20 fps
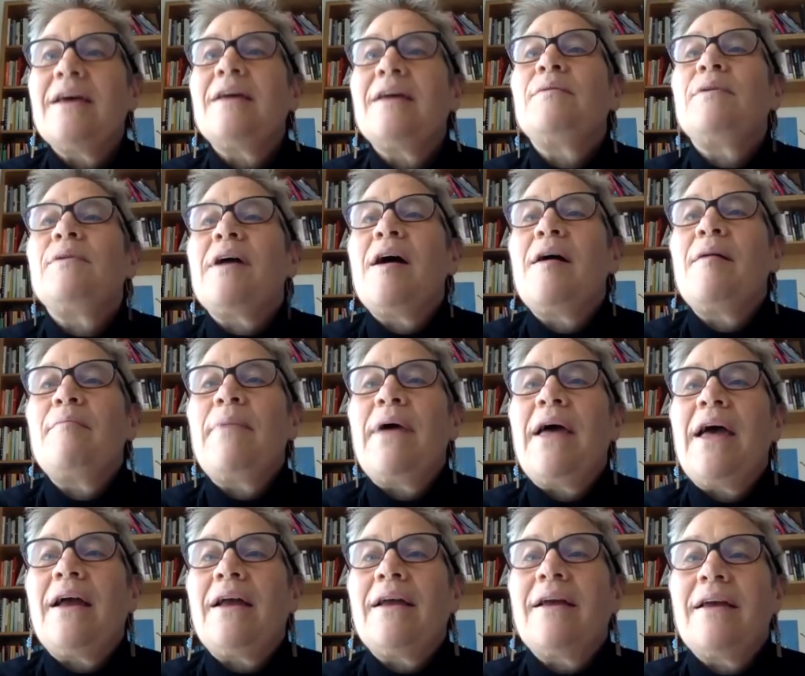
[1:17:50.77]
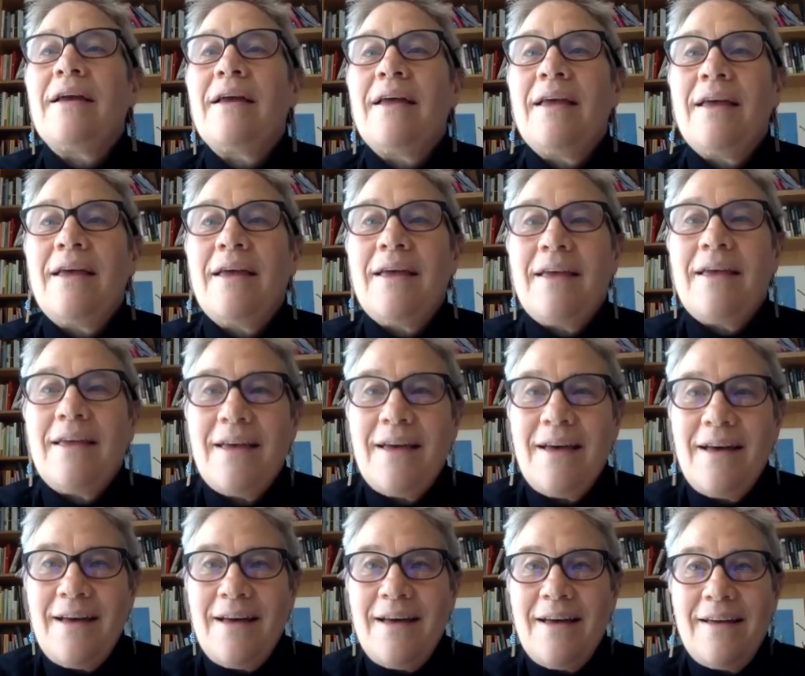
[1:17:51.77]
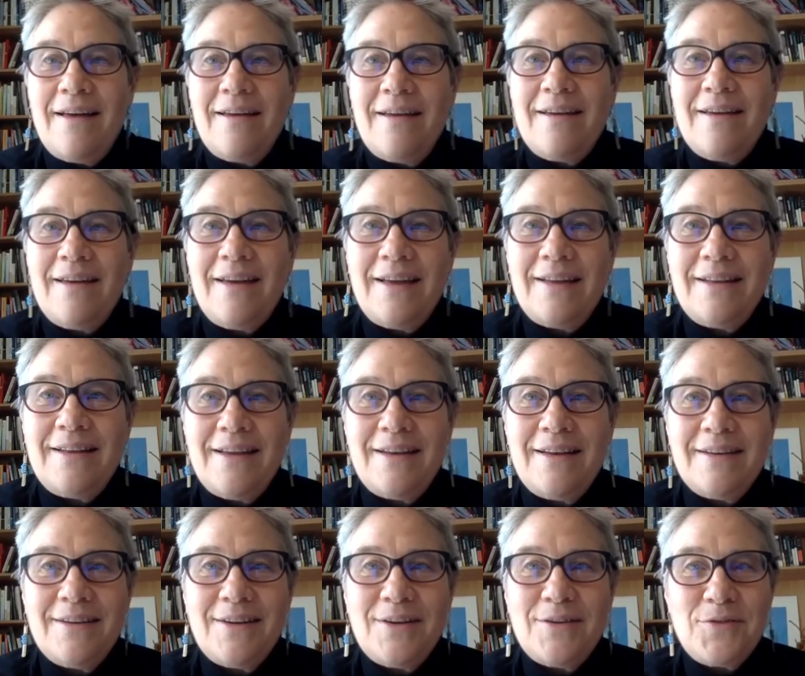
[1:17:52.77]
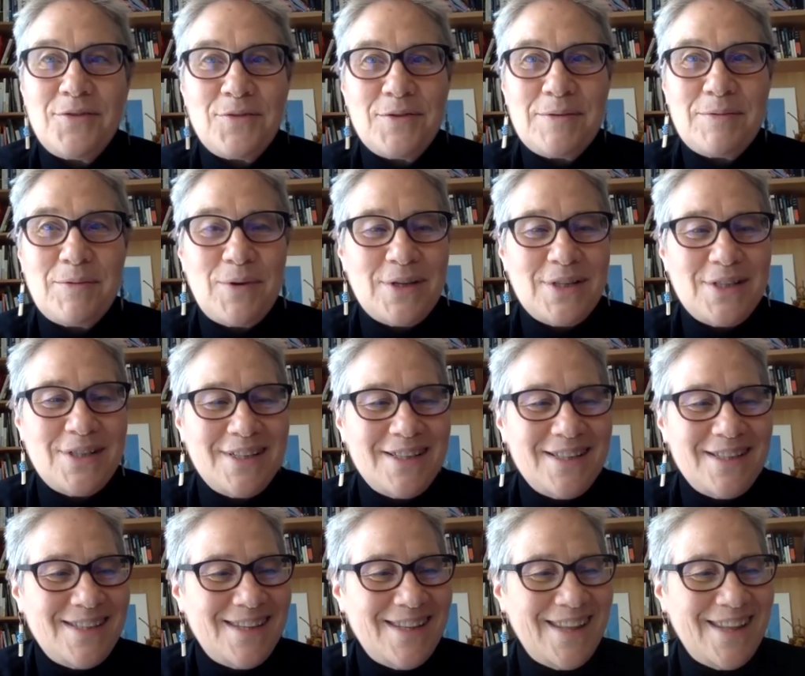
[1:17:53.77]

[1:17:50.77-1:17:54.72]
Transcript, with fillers: We'll come back uh, and then go through some questions.